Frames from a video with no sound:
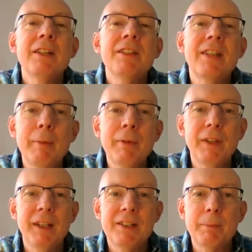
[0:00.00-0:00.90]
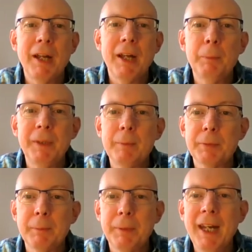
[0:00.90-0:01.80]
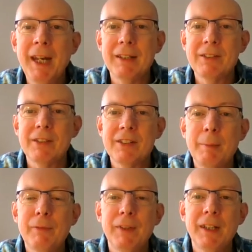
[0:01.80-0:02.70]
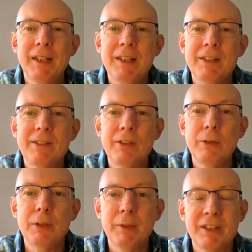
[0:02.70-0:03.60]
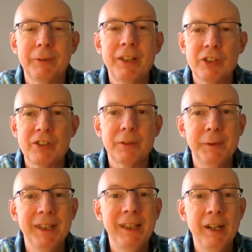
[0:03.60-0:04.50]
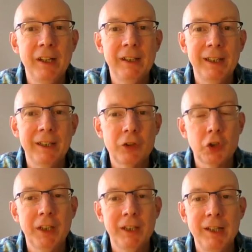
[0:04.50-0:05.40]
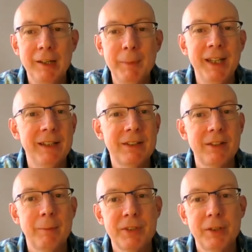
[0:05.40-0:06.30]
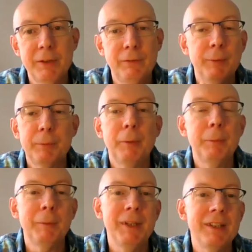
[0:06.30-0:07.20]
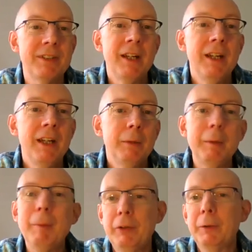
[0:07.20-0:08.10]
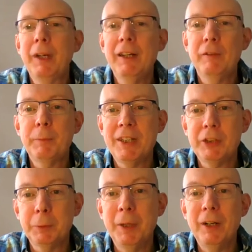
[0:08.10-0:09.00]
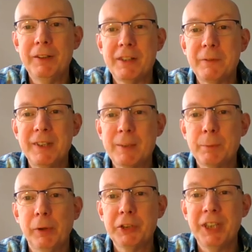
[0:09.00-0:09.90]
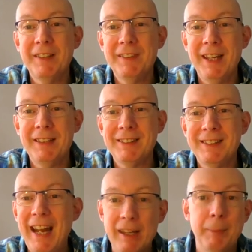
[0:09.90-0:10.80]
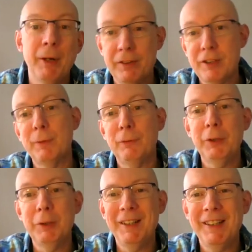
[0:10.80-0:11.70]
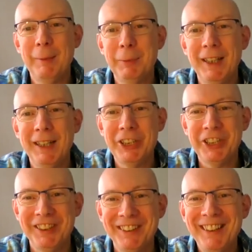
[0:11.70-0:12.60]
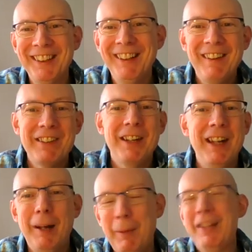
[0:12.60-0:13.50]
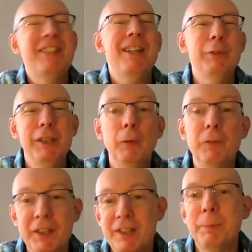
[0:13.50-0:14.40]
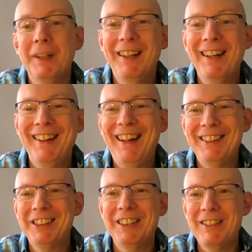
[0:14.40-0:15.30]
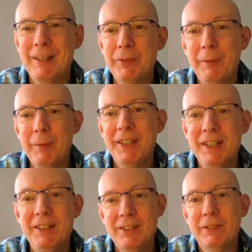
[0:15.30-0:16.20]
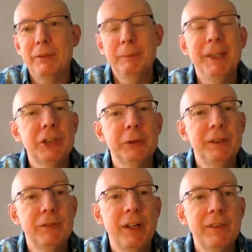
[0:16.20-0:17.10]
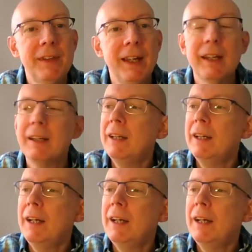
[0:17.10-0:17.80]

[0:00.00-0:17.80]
Some of it is about being prepared. So some of it is do the risk register really early and try and eliminate some. So if your problem is we might not get enough potential partners for this project, then get the partners before you make the application. Um, that sounds really obvious, but actually sometimes it is sort of make sure you've done that.